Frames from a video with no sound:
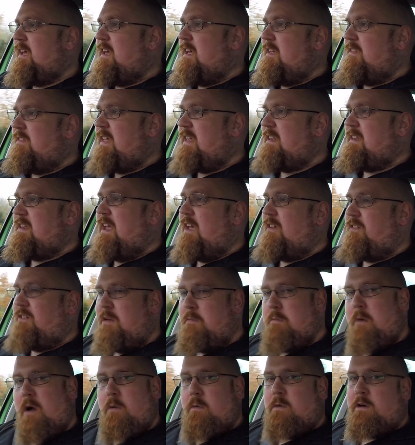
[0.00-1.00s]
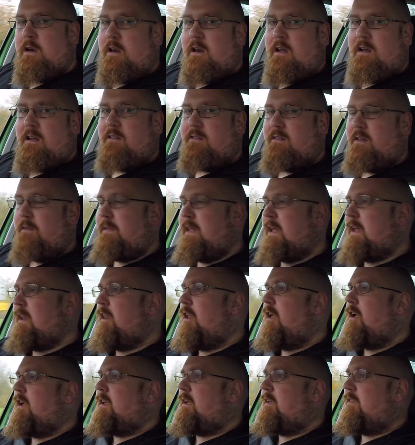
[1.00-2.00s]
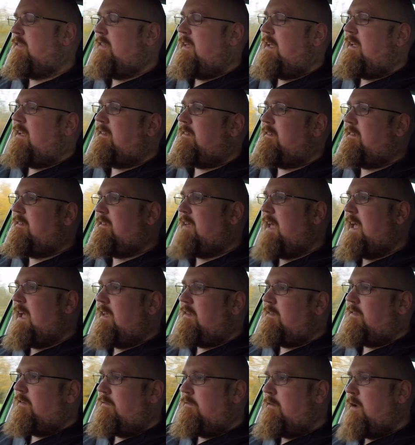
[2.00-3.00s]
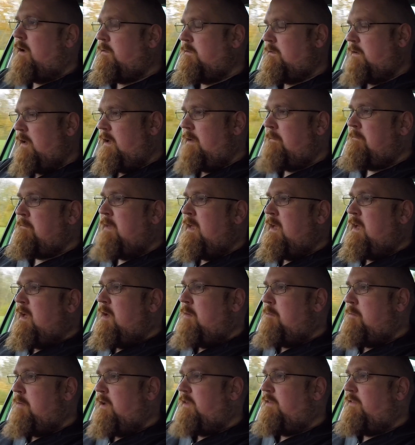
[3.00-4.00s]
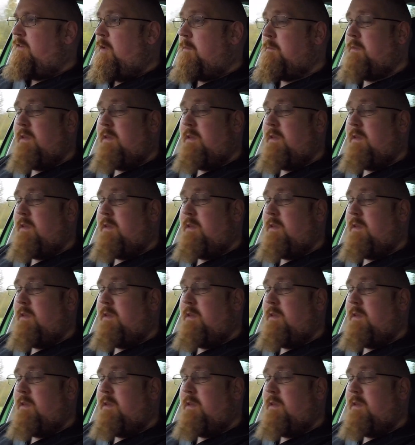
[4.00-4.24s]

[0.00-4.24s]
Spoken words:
then yes, you might want to look at something like the Seat Arona. But in terms of